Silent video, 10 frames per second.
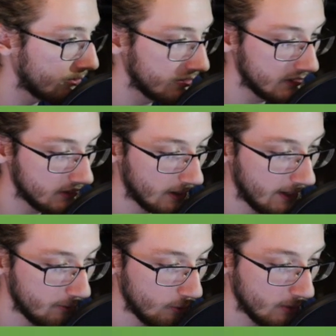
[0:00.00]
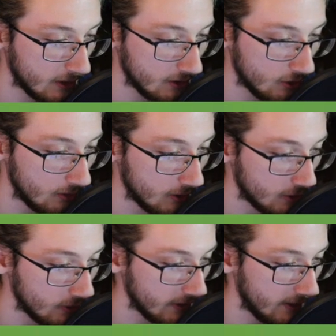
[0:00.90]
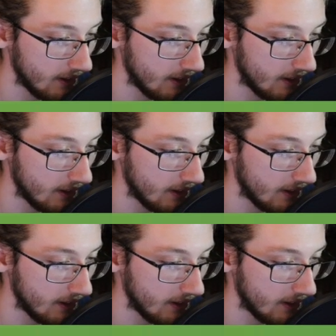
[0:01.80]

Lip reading: to dining room or conservatory.